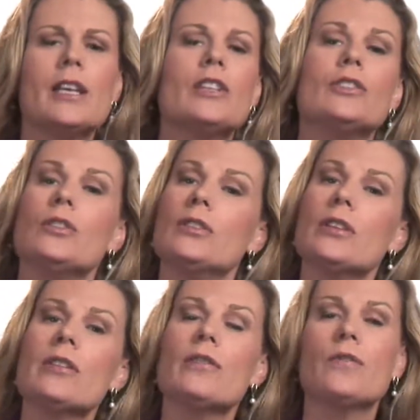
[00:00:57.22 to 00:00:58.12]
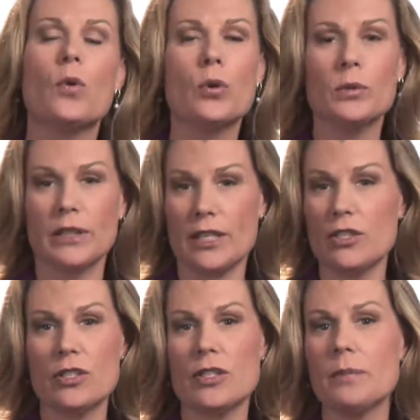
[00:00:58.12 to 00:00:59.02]
You'll learn the four
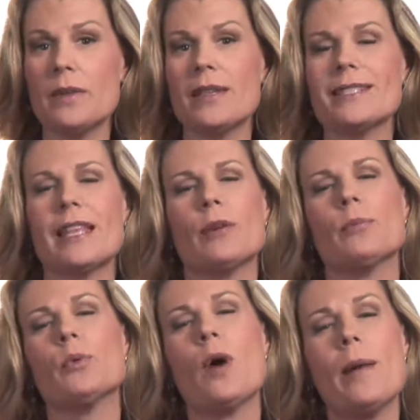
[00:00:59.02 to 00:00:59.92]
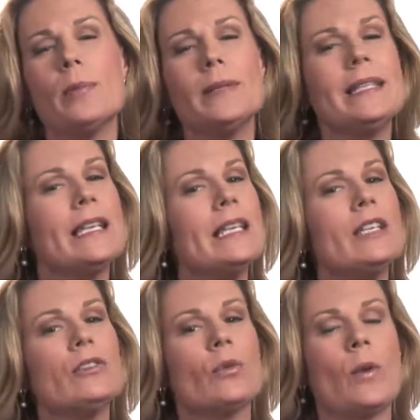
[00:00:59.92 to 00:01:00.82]
relationship myths that are probably getting
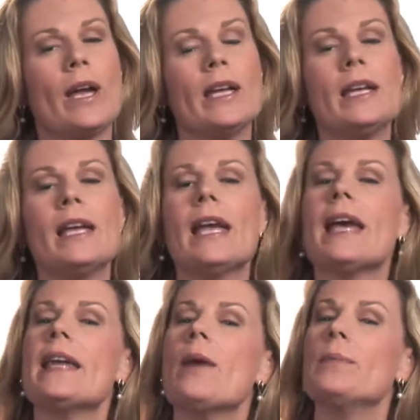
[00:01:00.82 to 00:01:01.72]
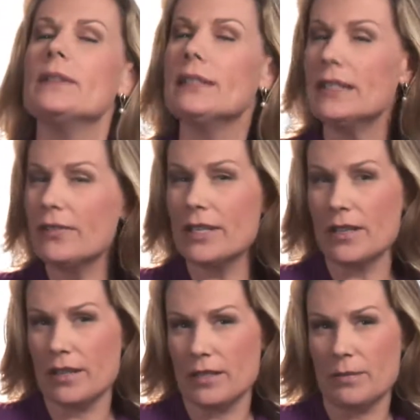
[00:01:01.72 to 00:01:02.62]
in your way and how believing
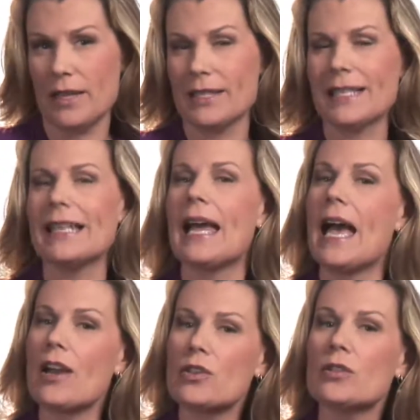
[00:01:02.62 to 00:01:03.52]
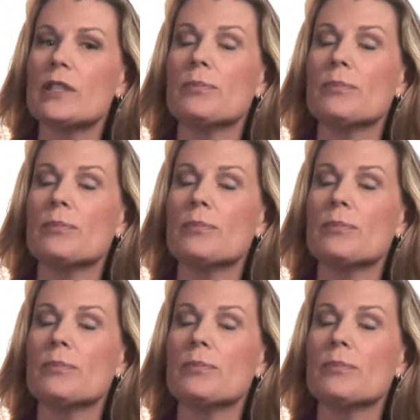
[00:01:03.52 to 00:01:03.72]
in these myths can actually